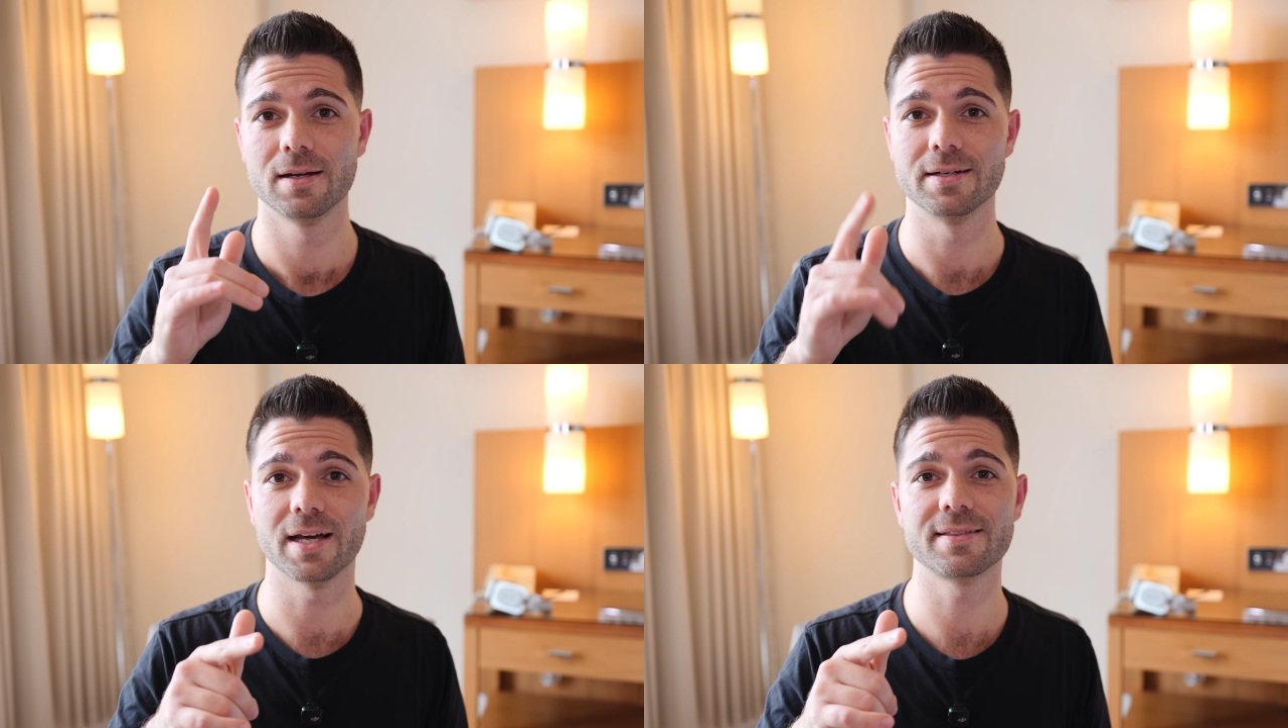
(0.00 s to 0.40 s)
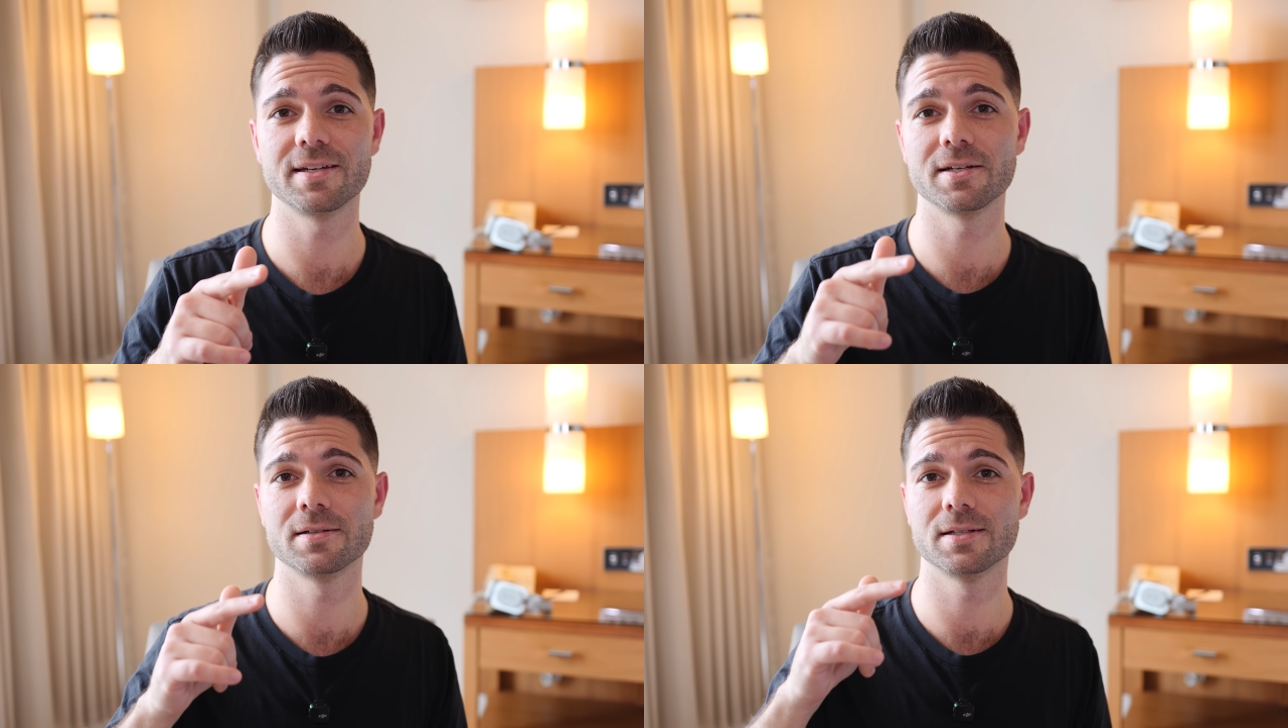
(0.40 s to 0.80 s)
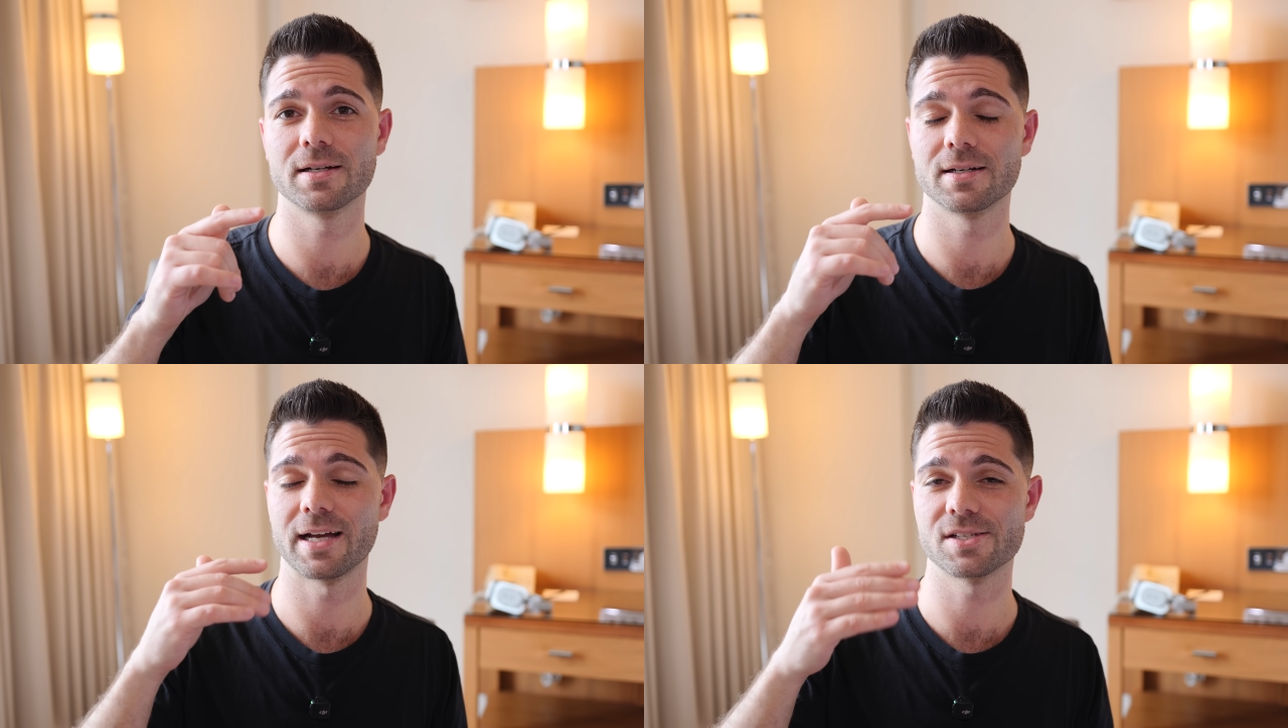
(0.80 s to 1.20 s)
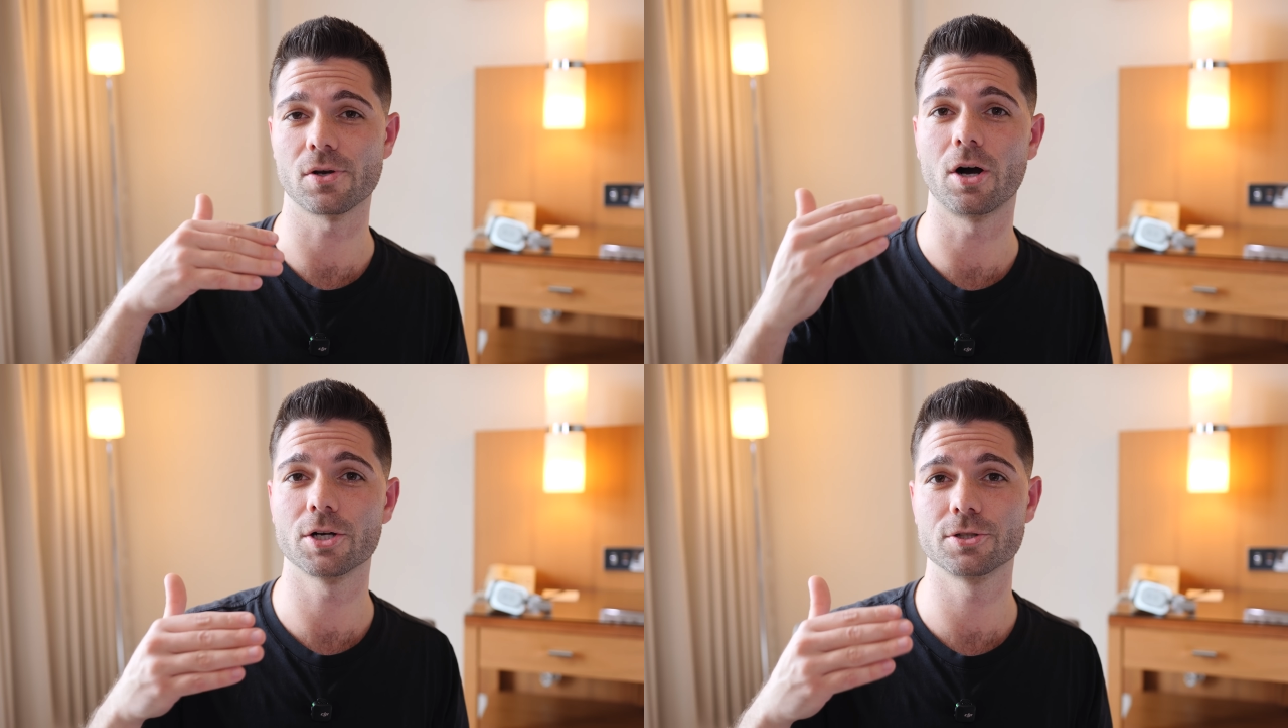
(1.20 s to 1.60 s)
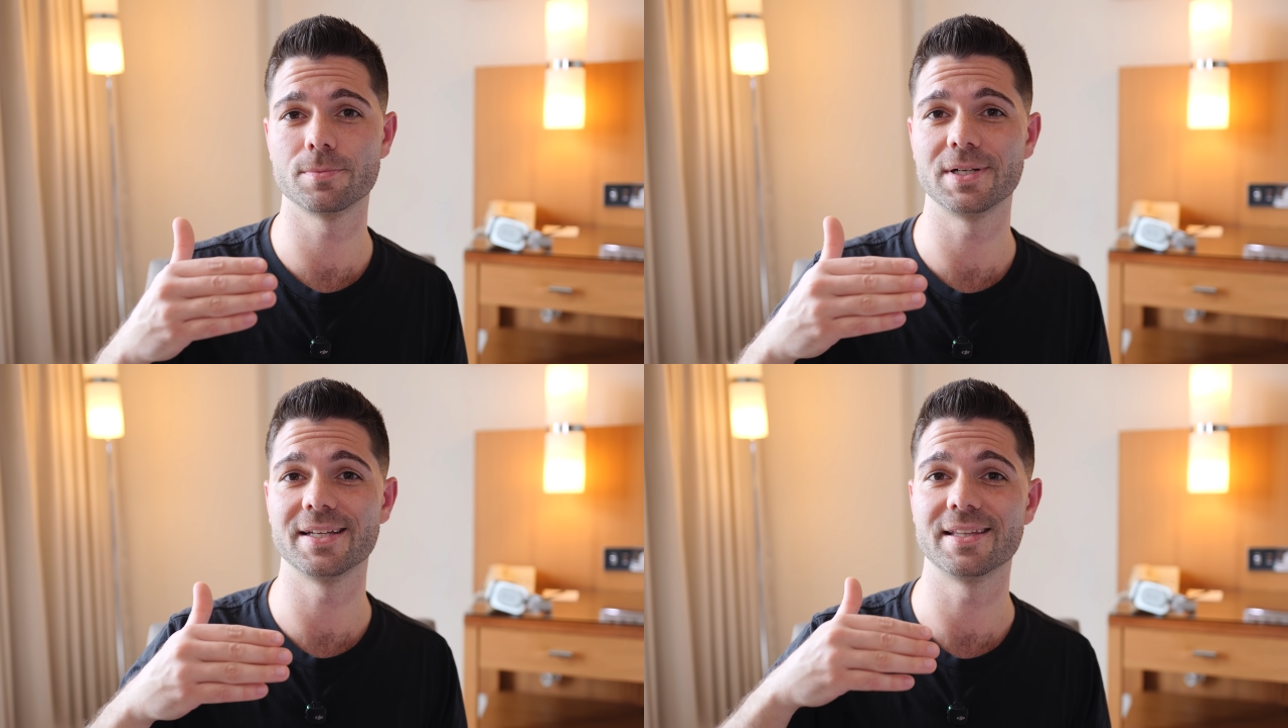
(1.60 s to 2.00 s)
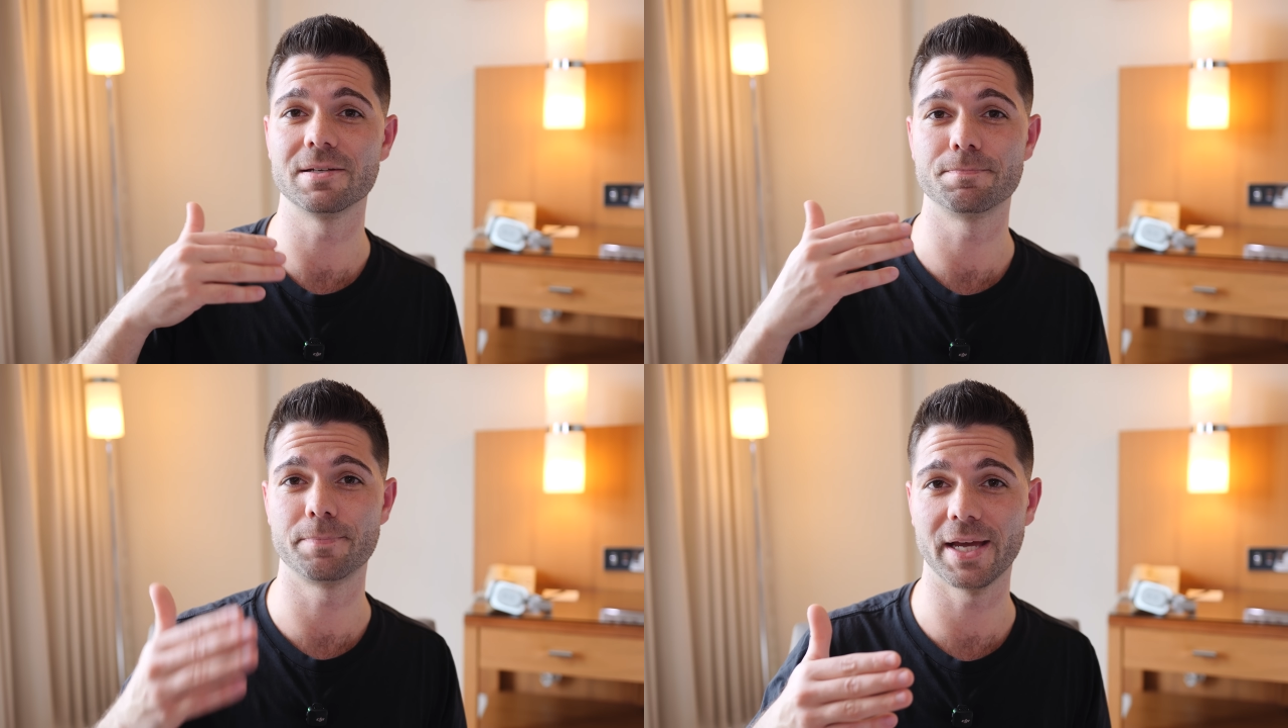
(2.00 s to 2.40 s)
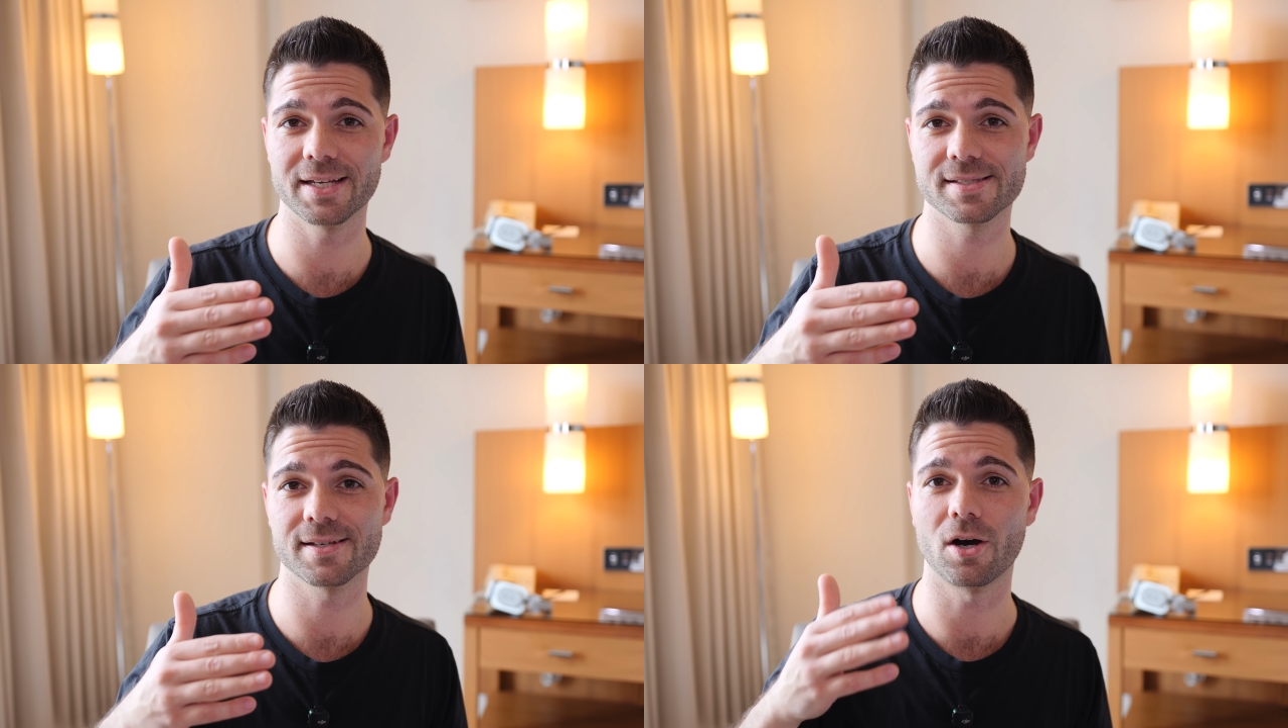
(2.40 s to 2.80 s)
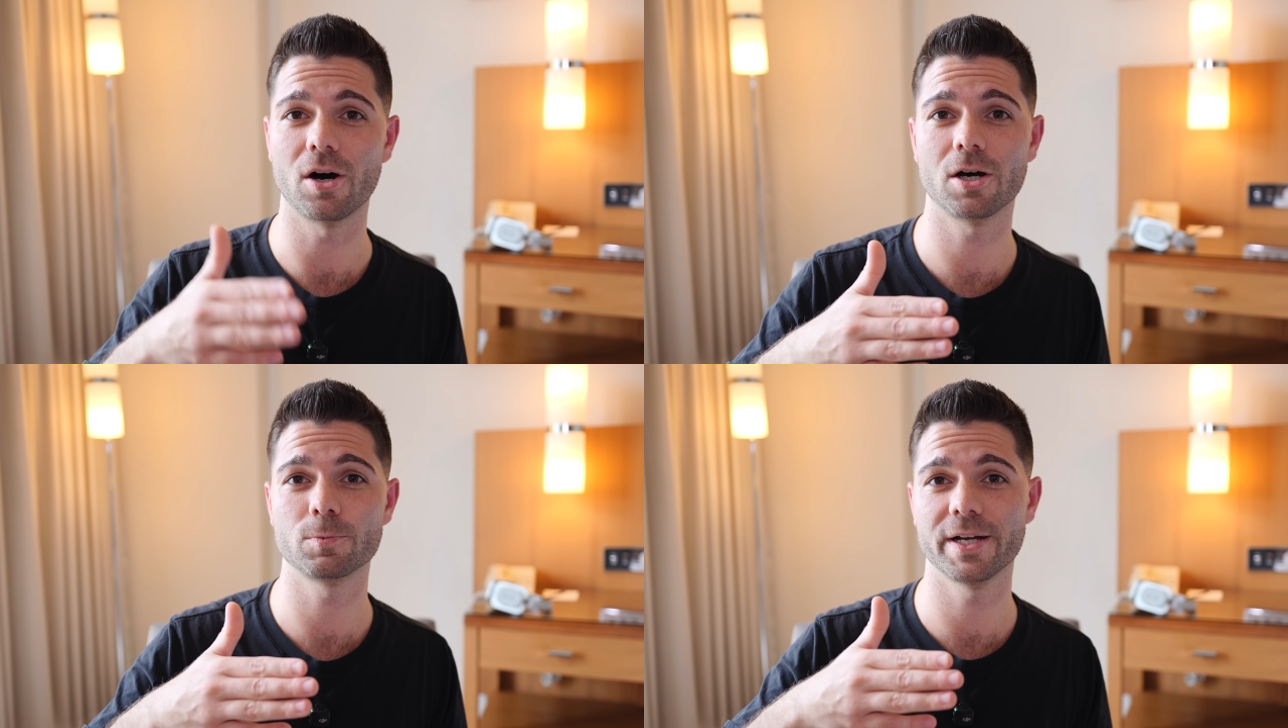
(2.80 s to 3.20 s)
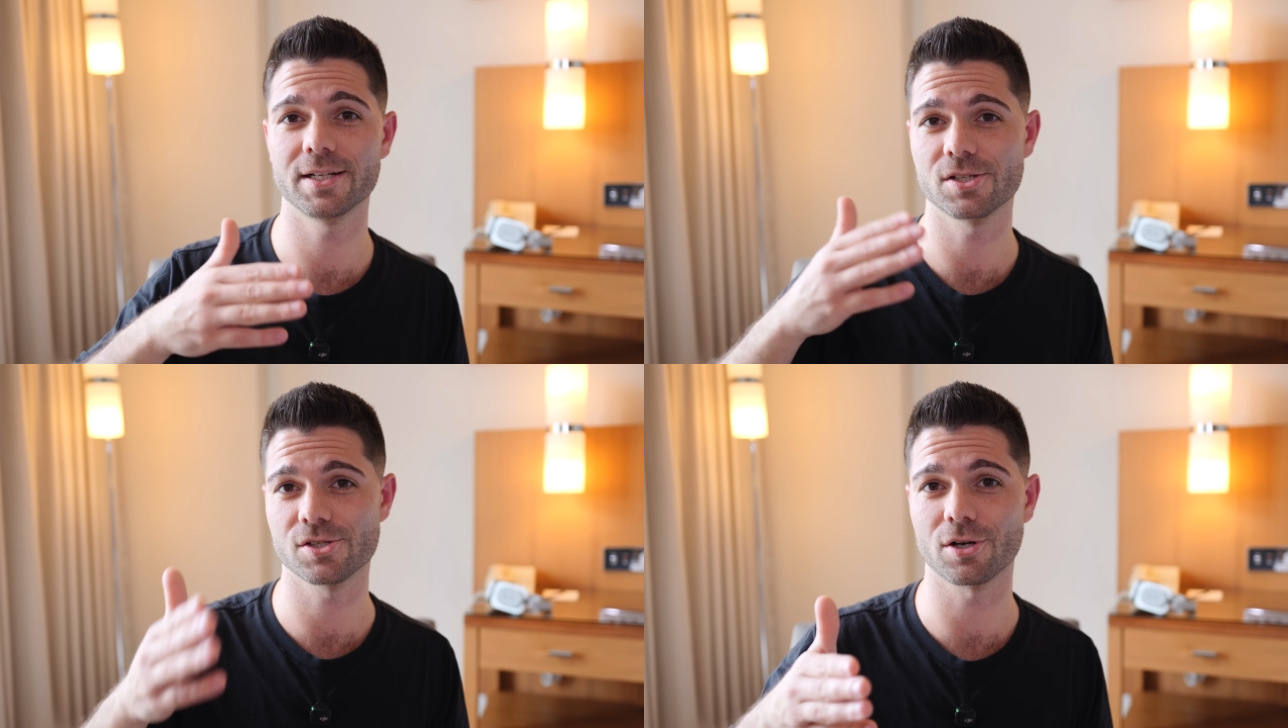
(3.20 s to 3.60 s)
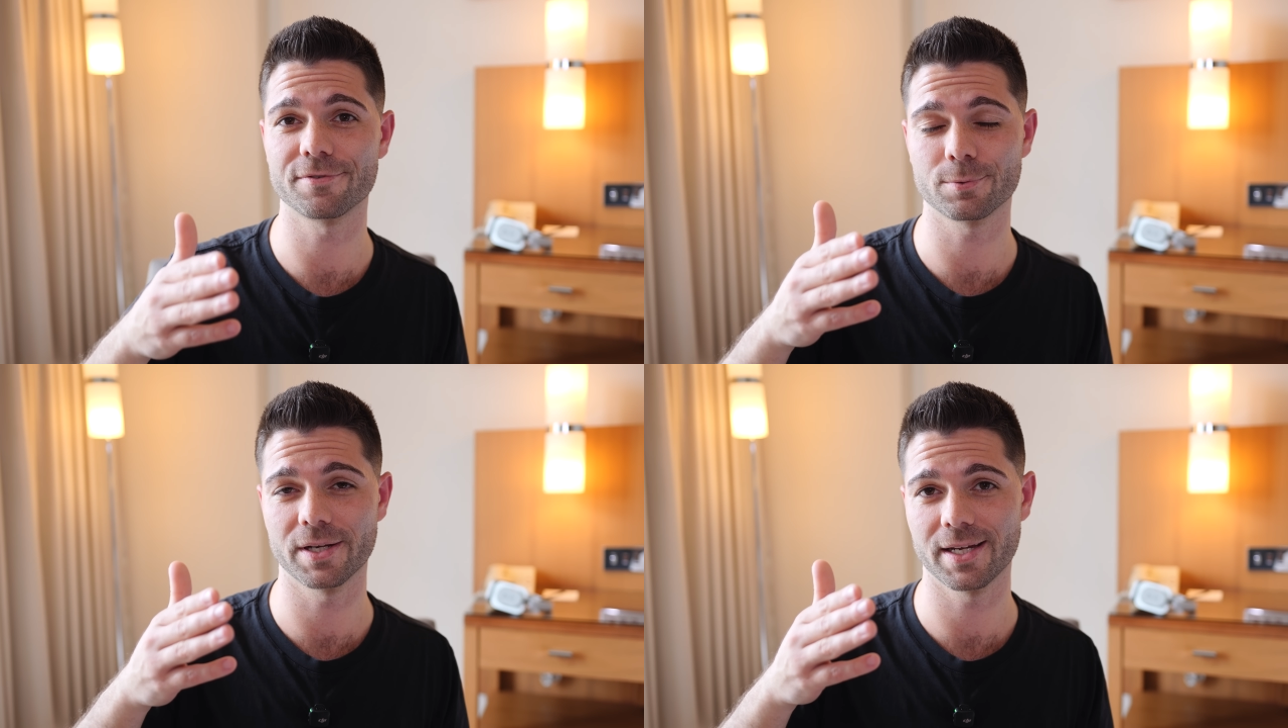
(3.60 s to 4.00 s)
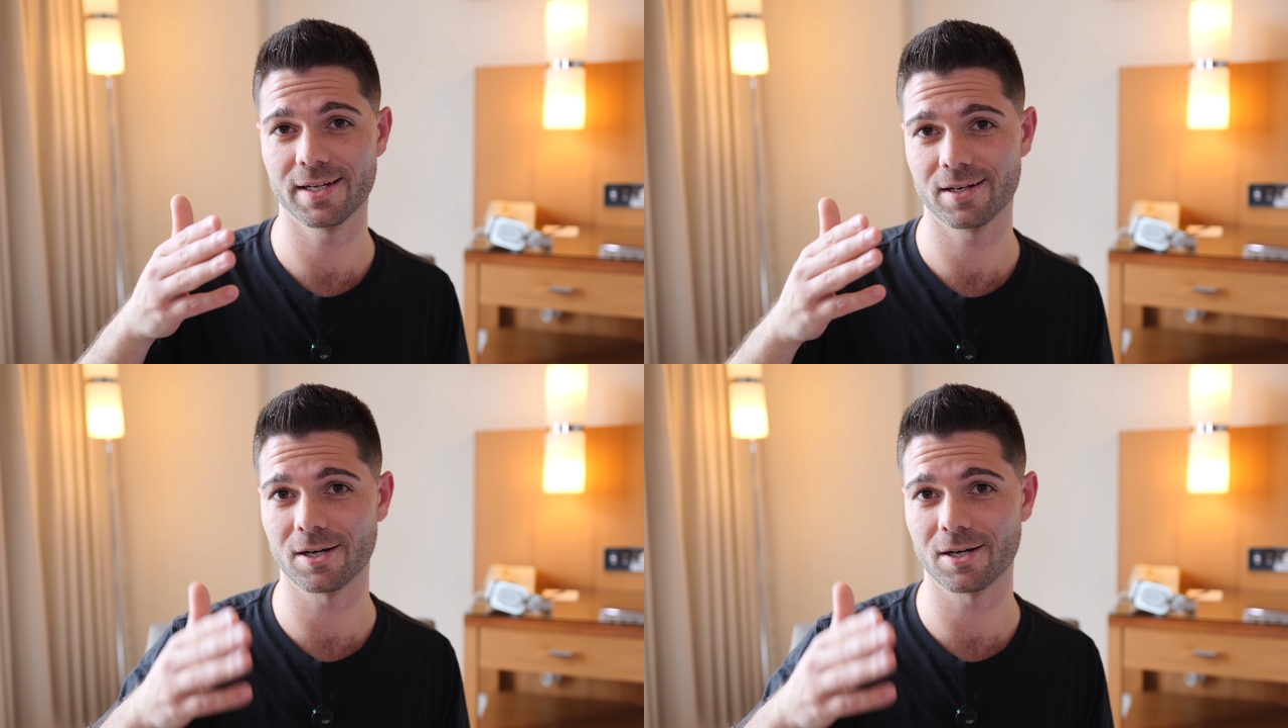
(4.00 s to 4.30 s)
Nothing has arguably the best hardware to software